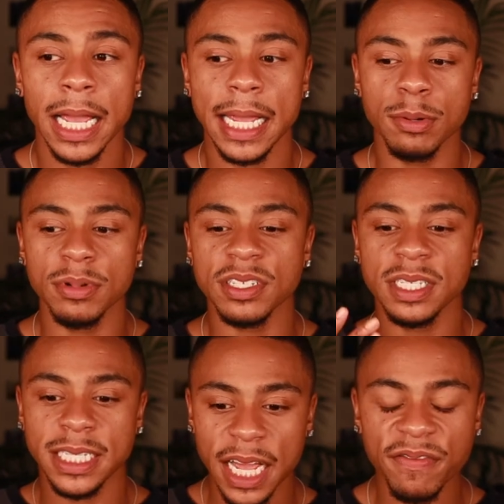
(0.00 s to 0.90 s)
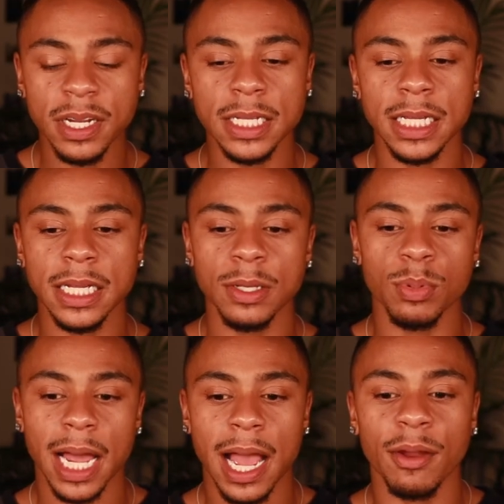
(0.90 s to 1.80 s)
It was definitely when
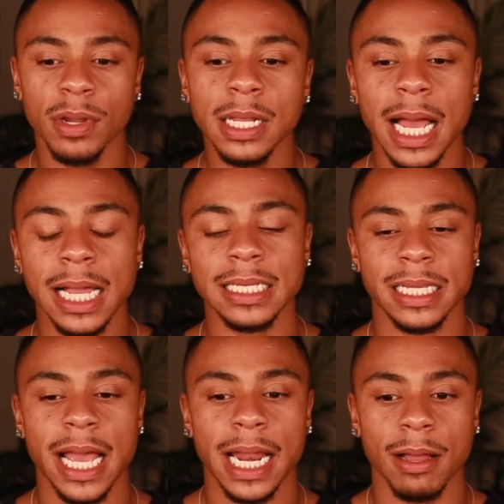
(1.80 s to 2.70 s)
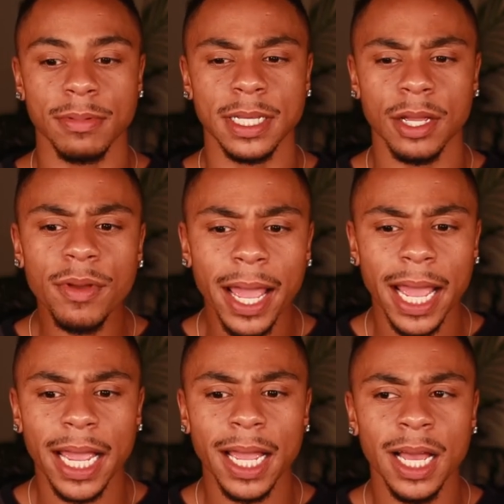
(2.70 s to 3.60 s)
I realized that, I was like, okay,